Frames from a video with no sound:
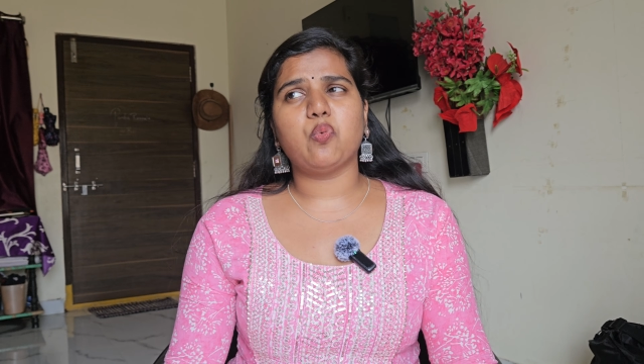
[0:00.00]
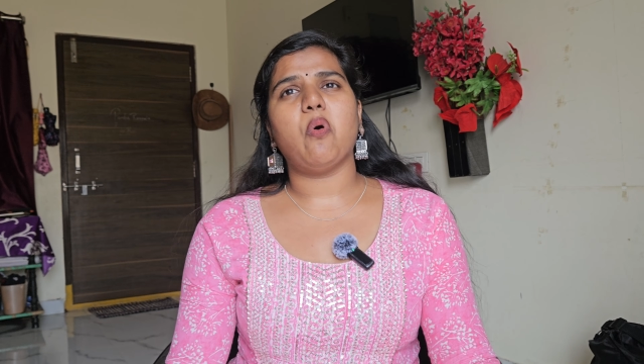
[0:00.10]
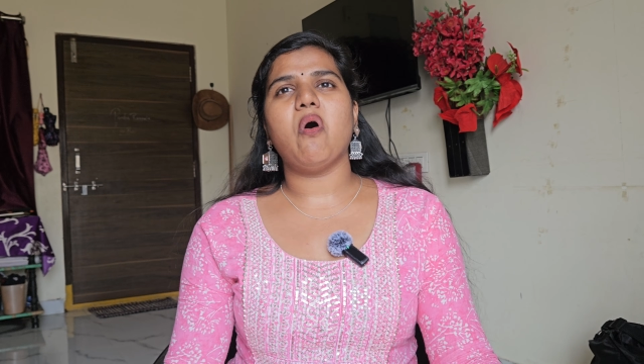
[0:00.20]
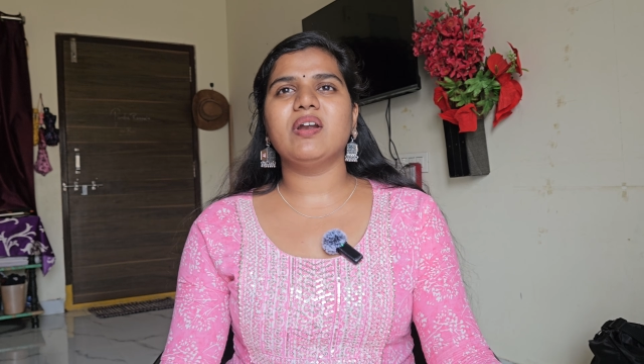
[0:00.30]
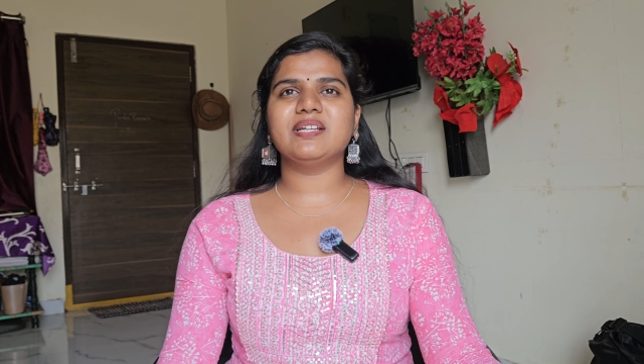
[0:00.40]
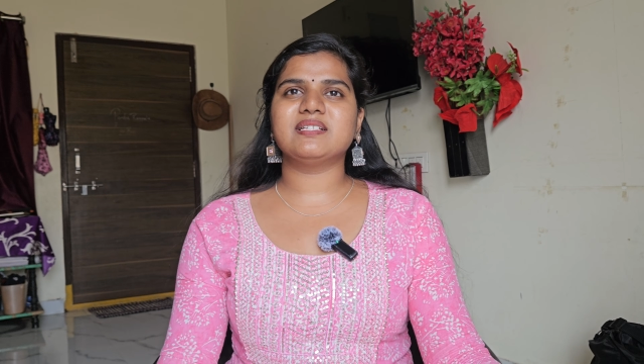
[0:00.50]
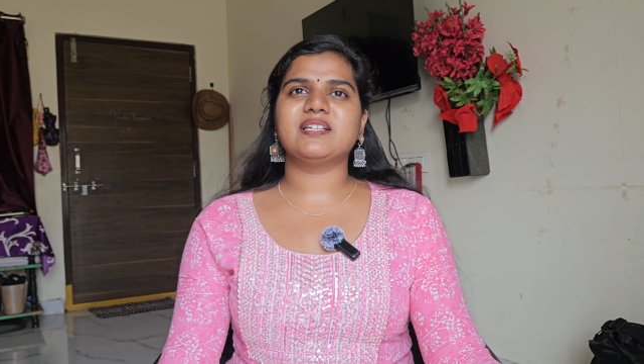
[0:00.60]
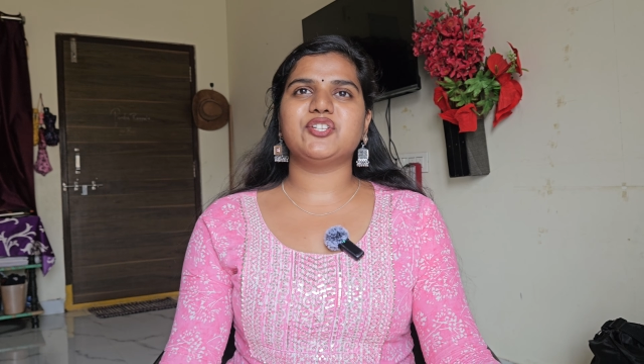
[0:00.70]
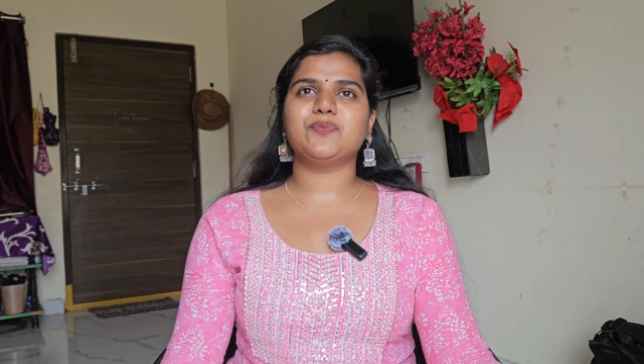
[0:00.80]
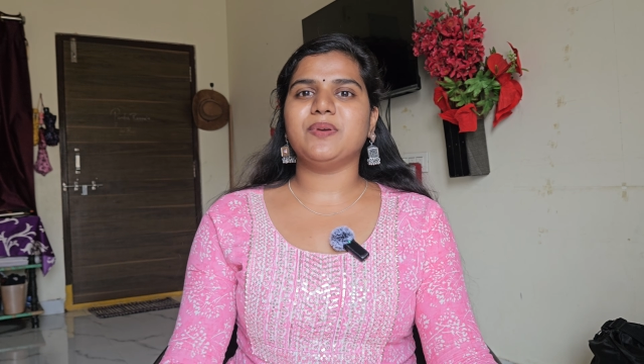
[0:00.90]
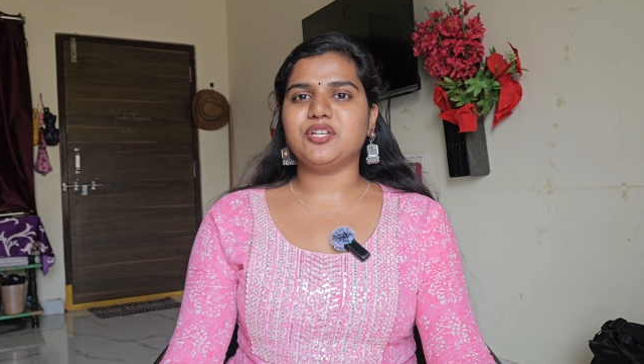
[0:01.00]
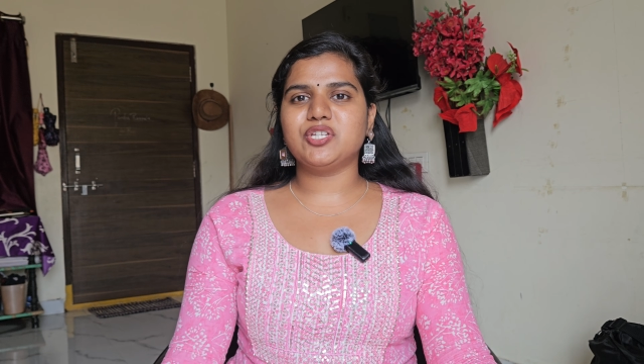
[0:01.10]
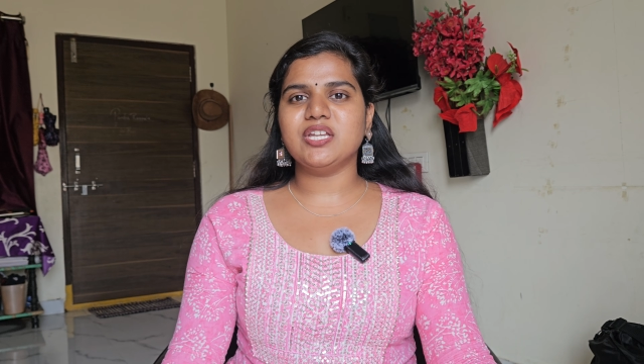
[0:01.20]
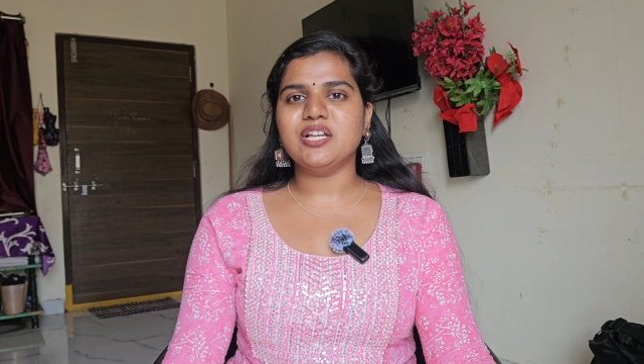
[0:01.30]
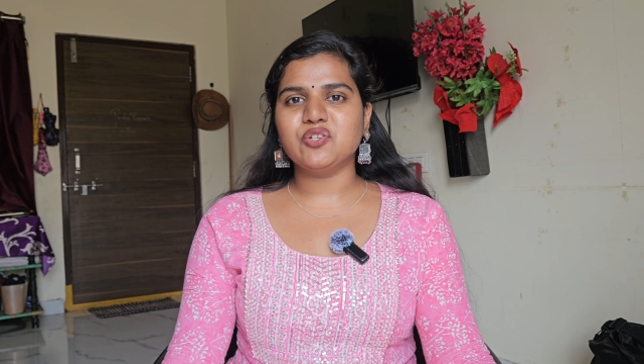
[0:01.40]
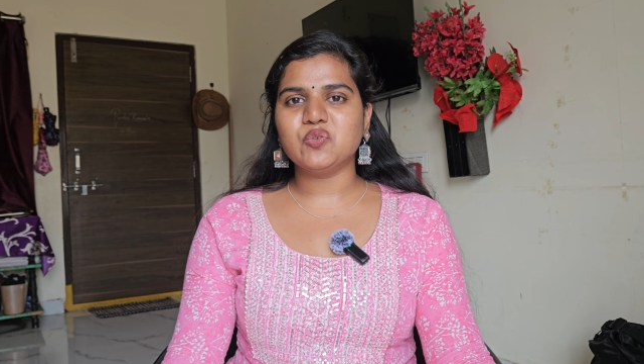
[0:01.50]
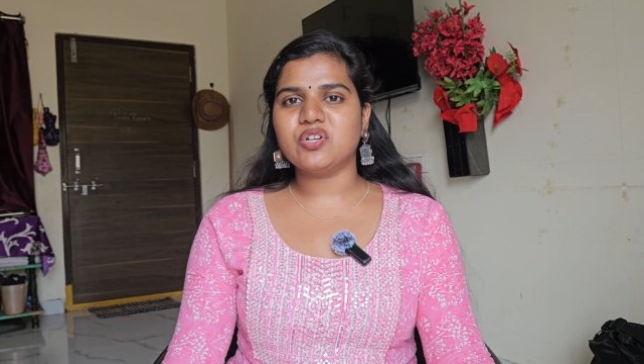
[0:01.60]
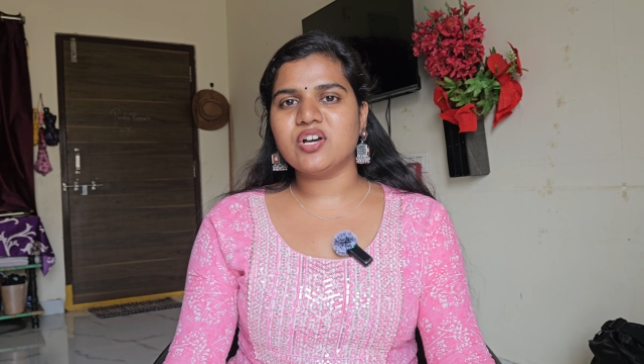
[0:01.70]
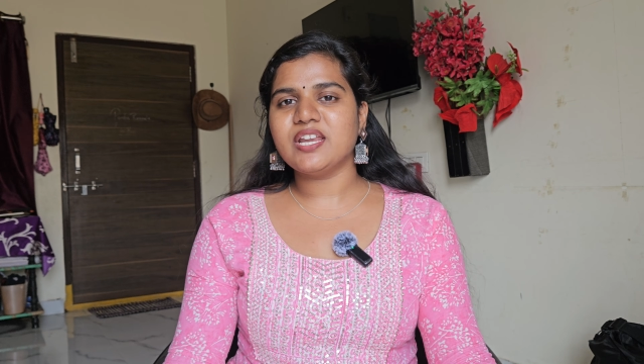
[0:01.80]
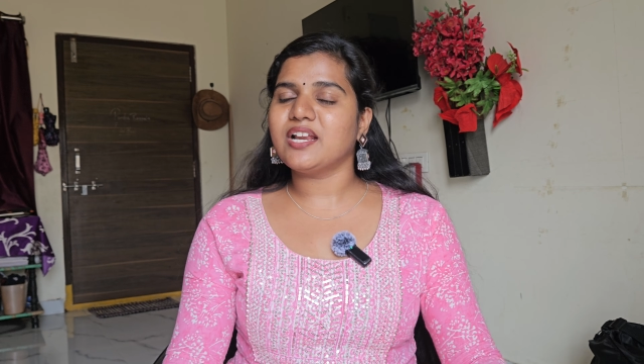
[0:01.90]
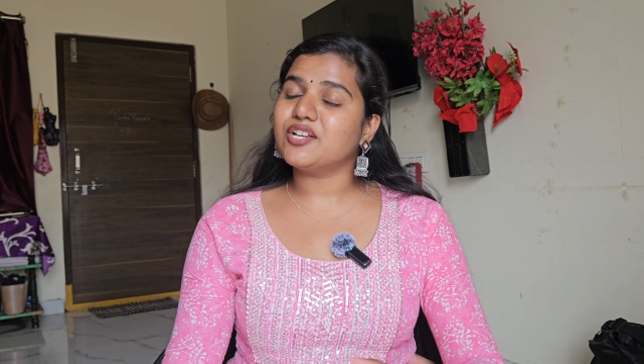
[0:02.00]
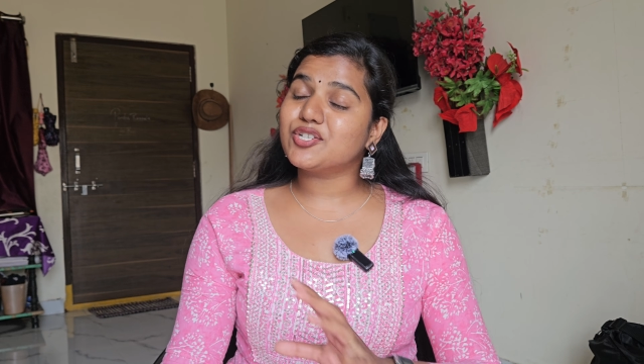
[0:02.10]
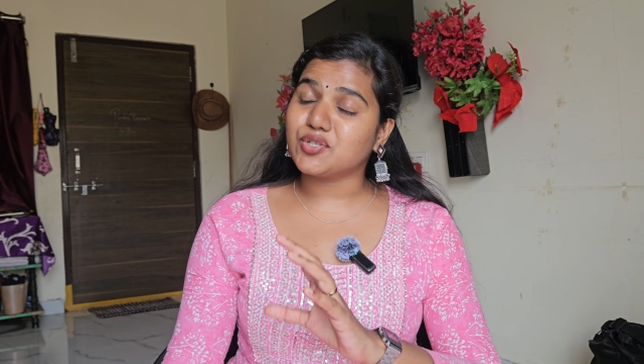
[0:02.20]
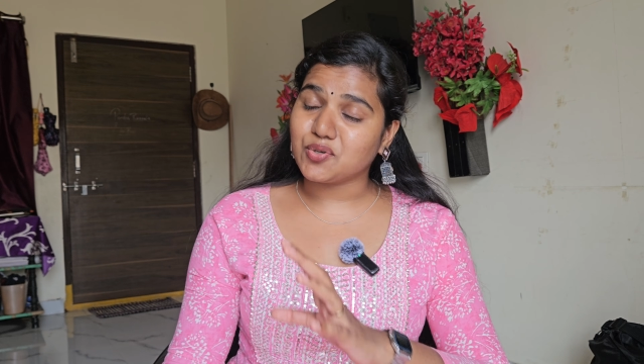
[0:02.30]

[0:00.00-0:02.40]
What is such a big deal to learn English?